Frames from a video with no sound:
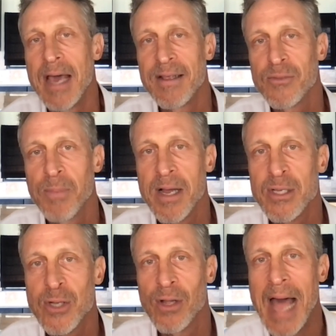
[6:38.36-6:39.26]
And this
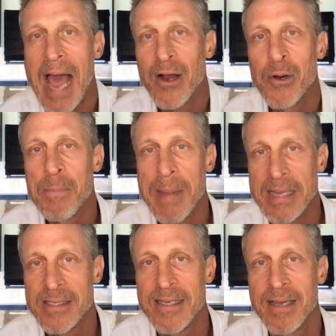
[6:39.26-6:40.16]
bug is called
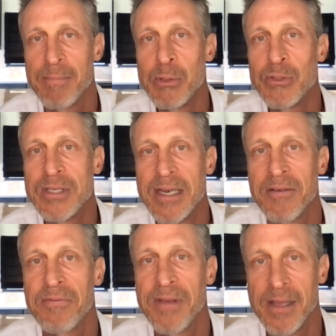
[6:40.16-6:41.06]
Akkermansia
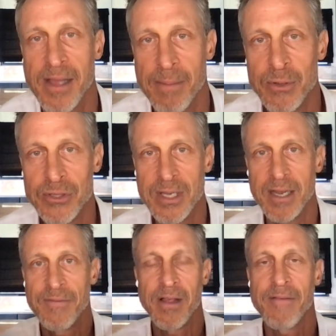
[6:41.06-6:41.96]
muciniphila.
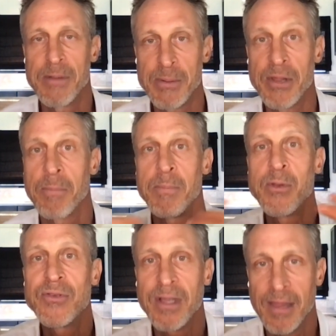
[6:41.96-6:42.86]
Muciniphila is called the
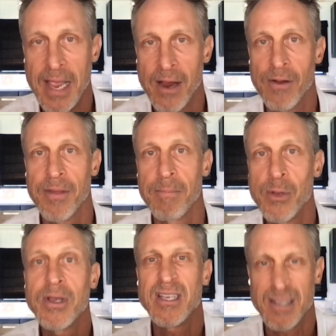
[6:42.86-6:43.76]
mucin layer, the
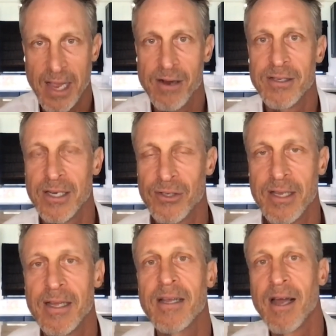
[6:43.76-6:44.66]
mucus layer,
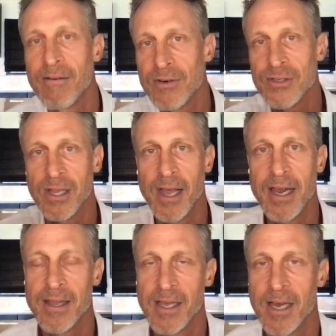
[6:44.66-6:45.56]
essentially, that covers the
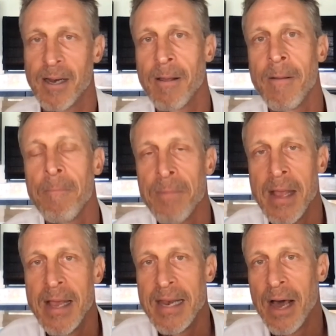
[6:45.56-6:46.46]
lining of the gut.
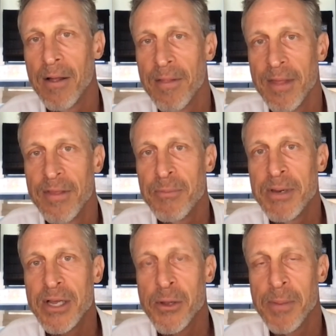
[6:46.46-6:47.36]
Now,
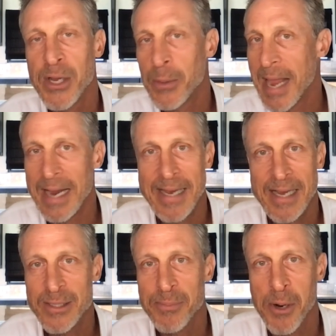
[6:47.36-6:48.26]
this particular bug you can't
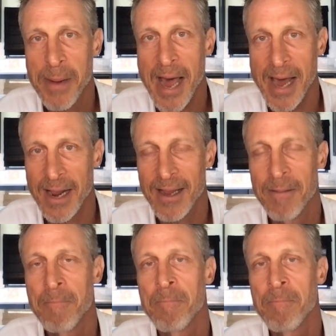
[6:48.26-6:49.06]
take as a probiotic.